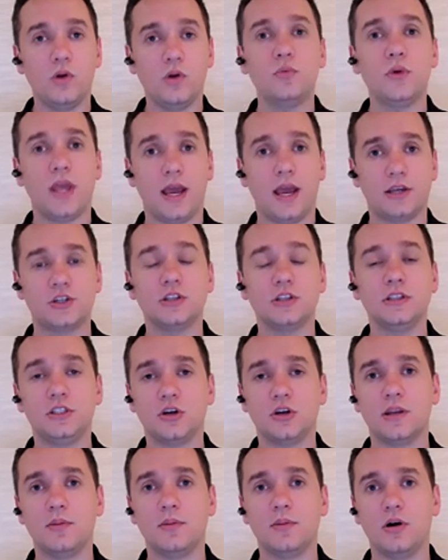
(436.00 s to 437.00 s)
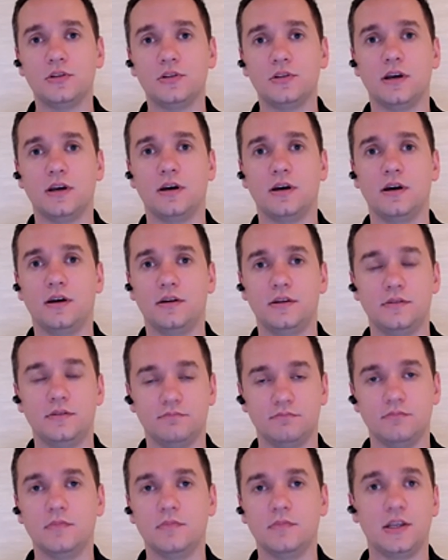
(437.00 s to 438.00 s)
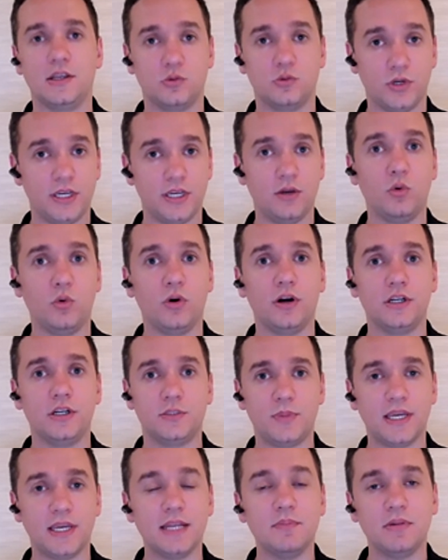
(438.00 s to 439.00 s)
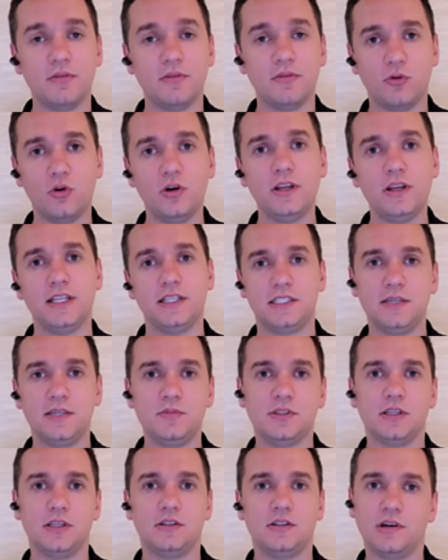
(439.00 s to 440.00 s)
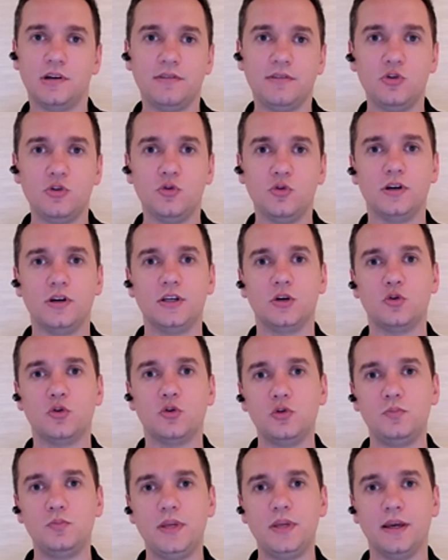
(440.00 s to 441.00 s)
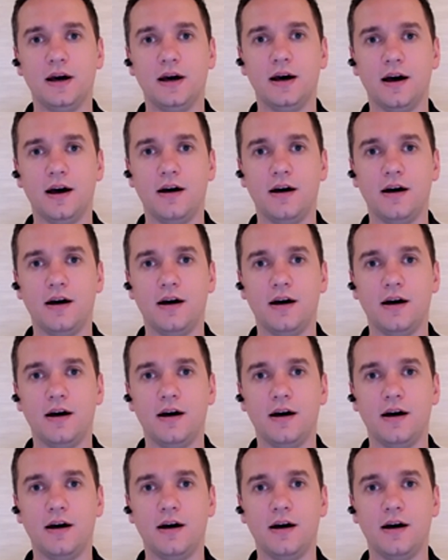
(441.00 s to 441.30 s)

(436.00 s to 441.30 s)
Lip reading: when we actually talking about as we were speaking before, it seems that tree view could be